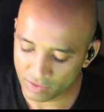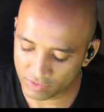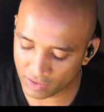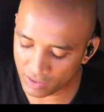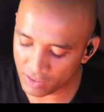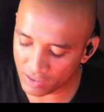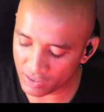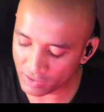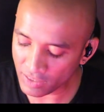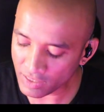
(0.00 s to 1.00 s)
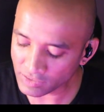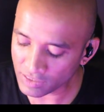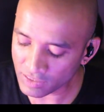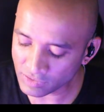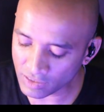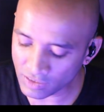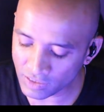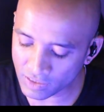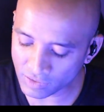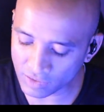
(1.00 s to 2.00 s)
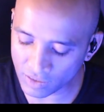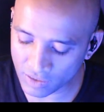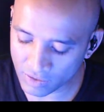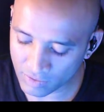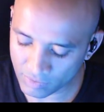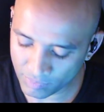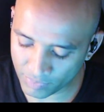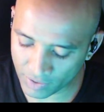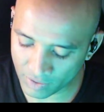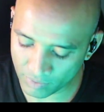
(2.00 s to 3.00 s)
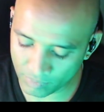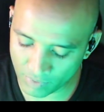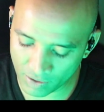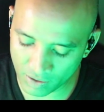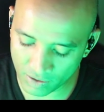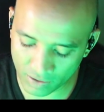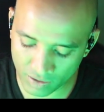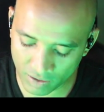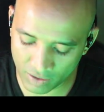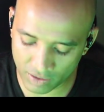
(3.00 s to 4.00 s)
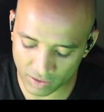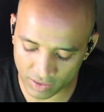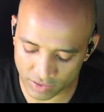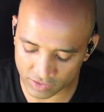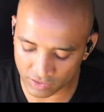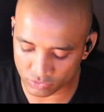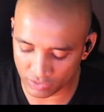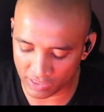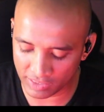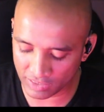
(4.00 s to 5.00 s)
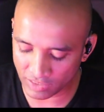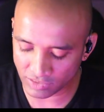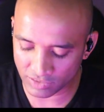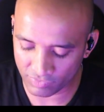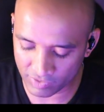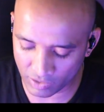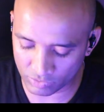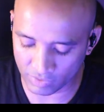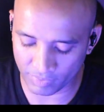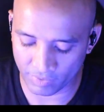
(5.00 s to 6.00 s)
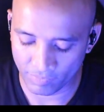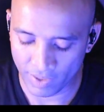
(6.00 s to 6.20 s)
da ni sa sa ni da pa ma ga re sa. So Lalita is without the pa.